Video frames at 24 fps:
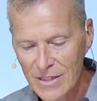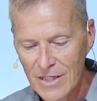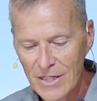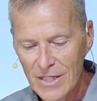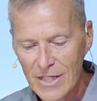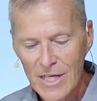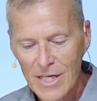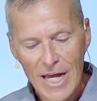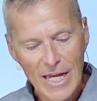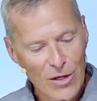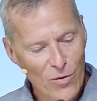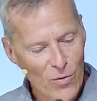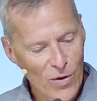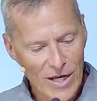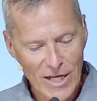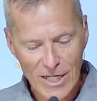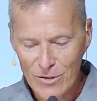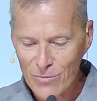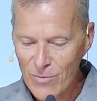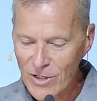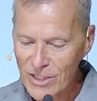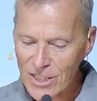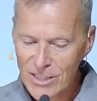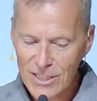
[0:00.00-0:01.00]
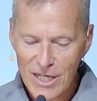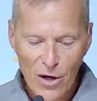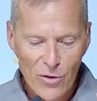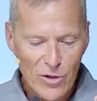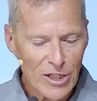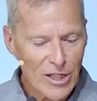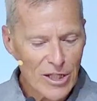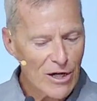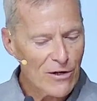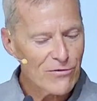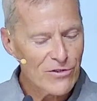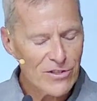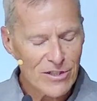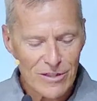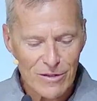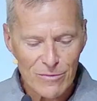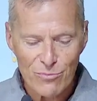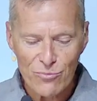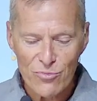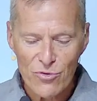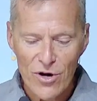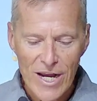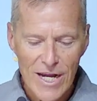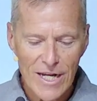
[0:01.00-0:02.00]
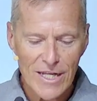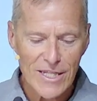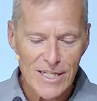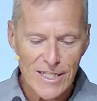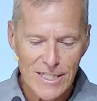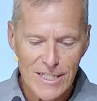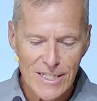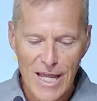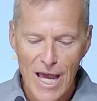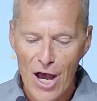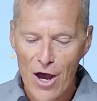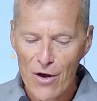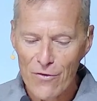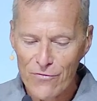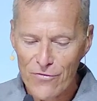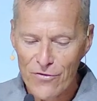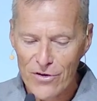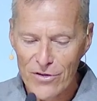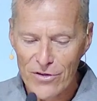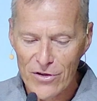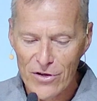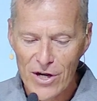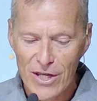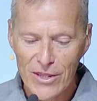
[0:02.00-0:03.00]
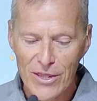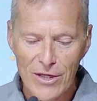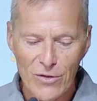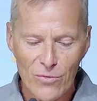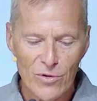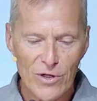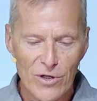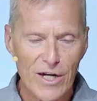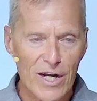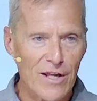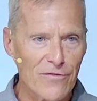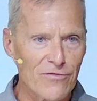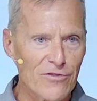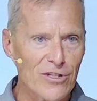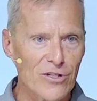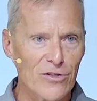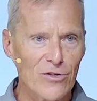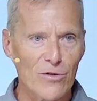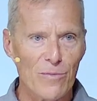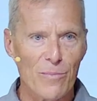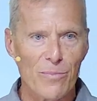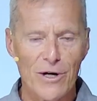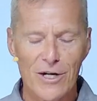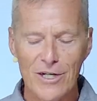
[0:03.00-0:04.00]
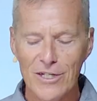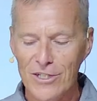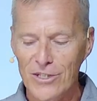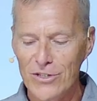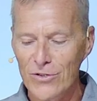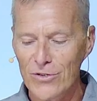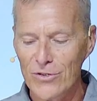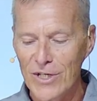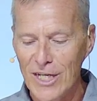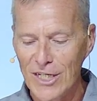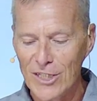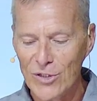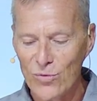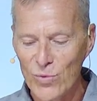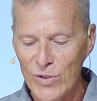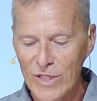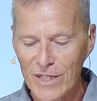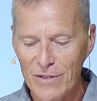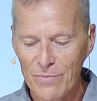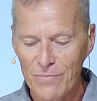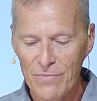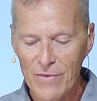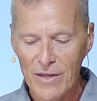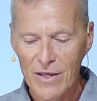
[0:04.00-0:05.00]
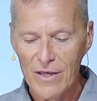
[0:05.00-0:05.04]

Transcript: Anyway, as much as I would love to break this down further, I think we're going to have to do a part two next week.